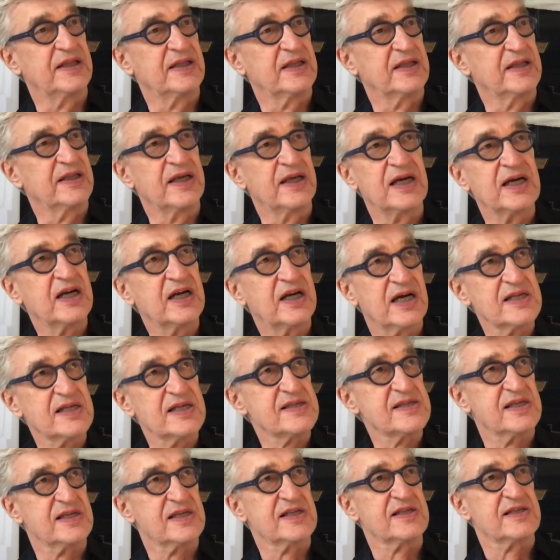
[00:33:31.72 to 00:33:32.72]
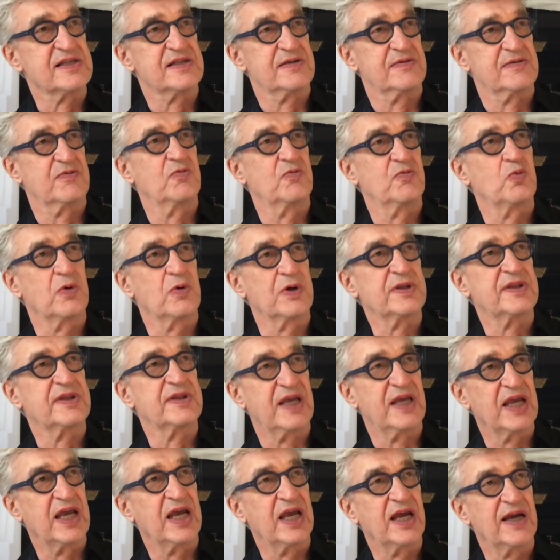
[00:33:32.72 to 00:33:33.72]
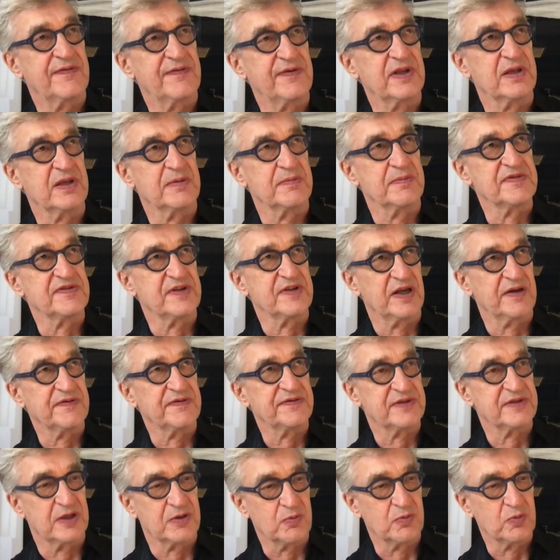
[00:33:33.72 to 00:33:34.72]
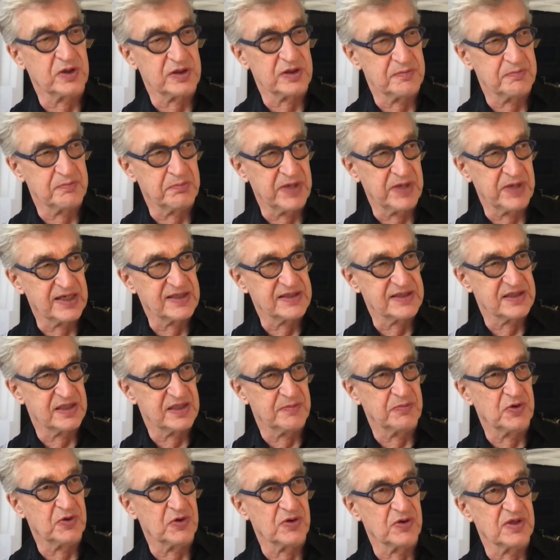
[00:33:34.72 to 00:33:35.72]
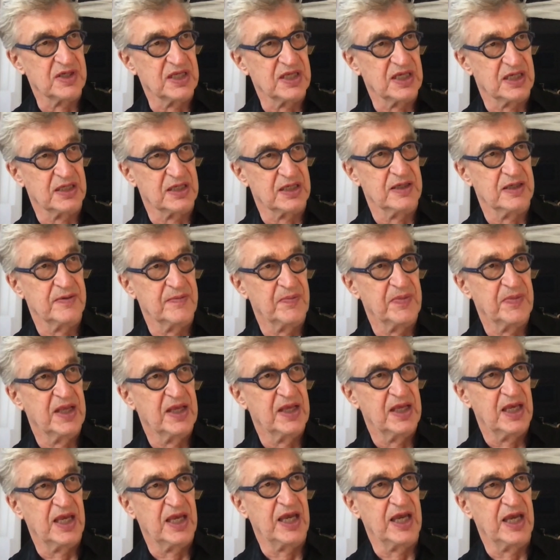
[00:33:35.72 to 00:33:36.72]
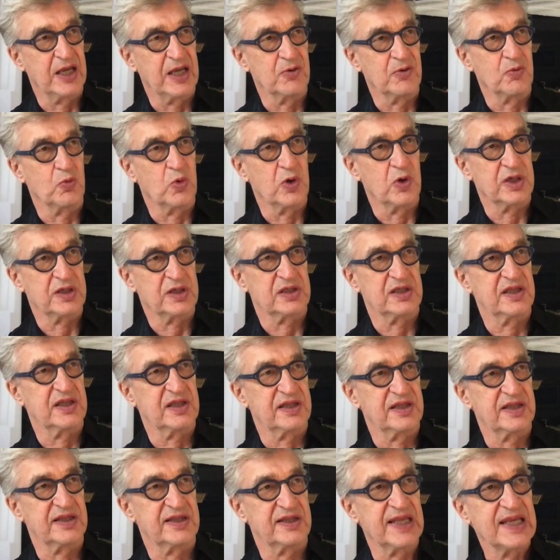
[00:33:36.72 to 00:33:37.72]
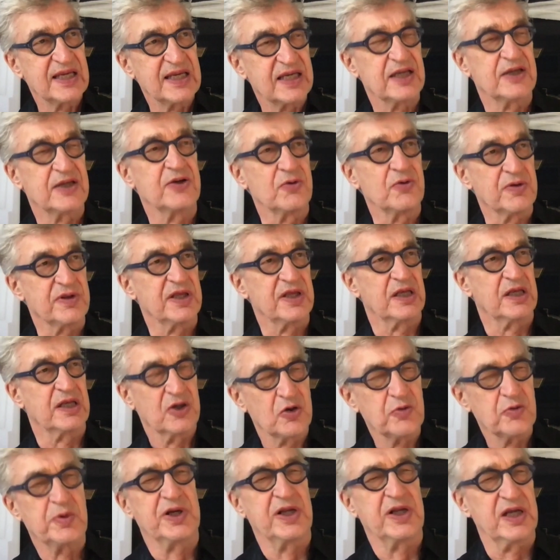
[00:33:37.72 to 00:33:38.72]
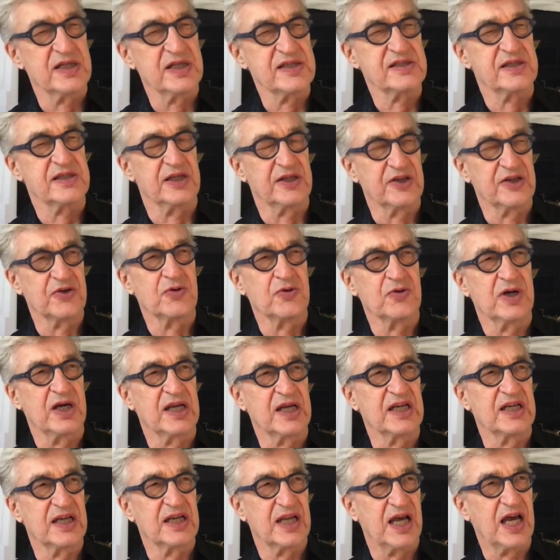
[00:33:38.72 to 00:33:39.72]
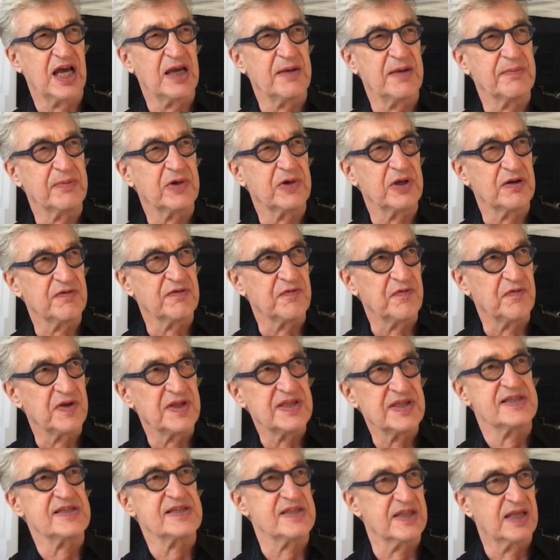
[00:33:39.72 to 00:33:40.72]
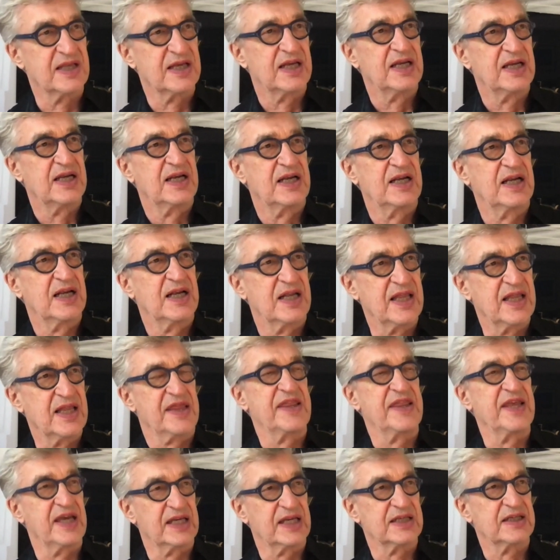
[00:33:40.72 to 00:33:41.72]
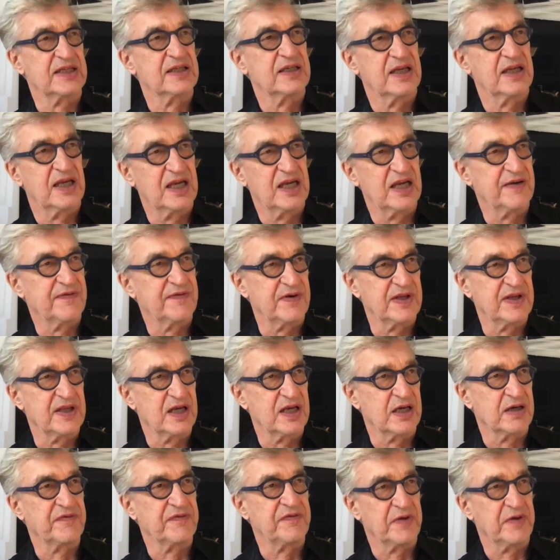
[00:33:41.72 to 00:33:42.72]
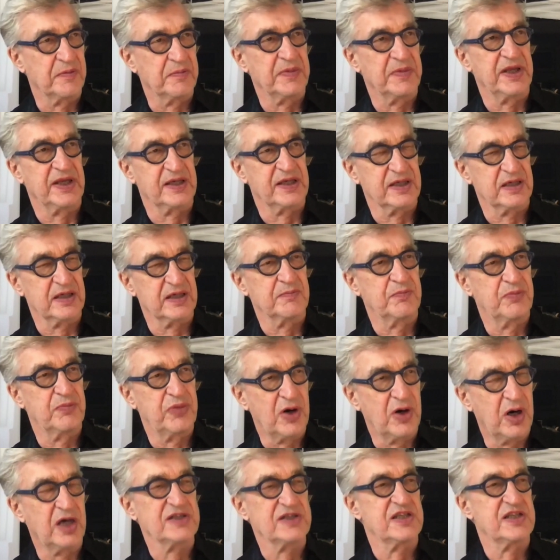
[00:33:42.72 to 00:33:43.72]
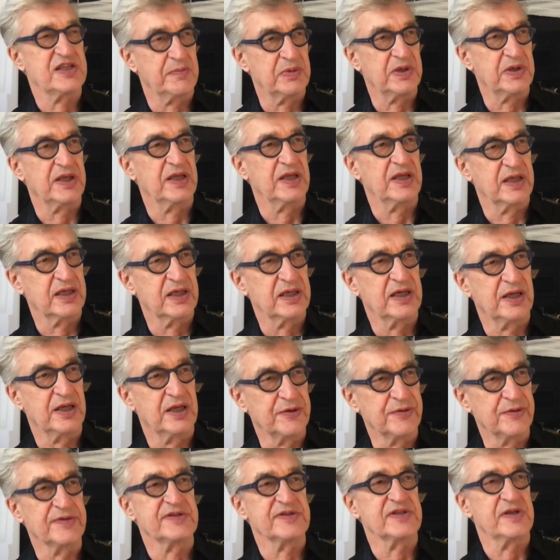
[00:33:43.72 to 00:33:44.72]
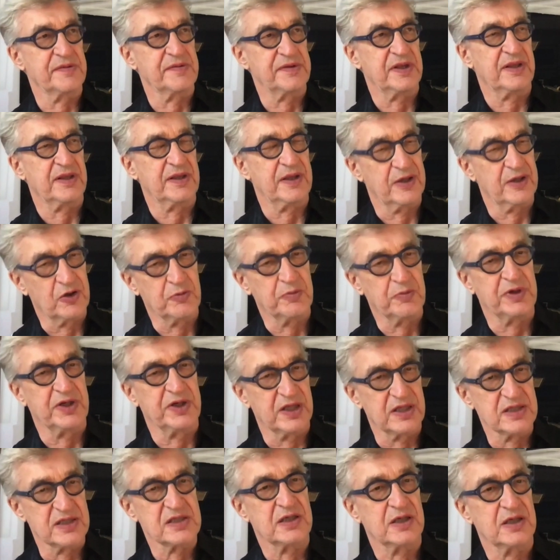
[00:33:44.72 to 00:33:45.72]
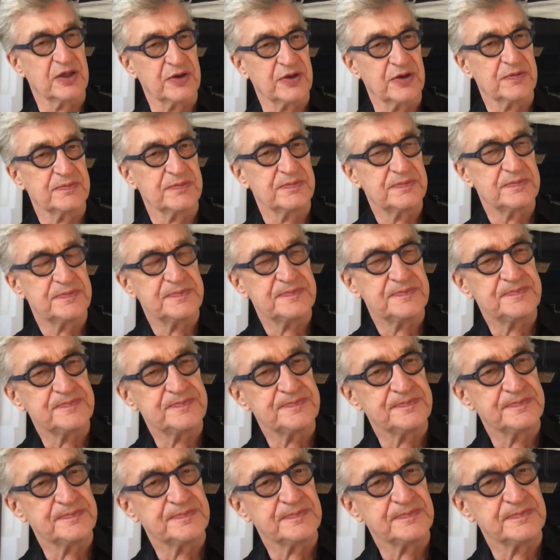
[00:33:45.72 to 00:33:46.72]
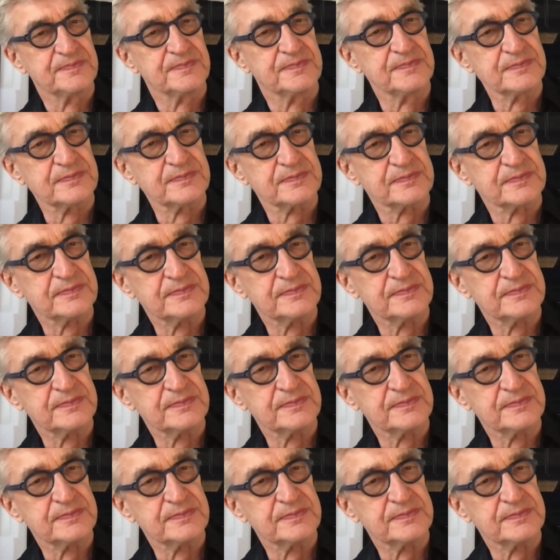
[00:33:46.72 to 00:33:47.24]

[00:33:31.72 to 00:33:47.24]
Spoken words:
Their guns is what they have in themselves and what makes them unique and what they can do that nobody else can do. And I'm convinced that every young filmmaker possibly can do something that nobody else can do.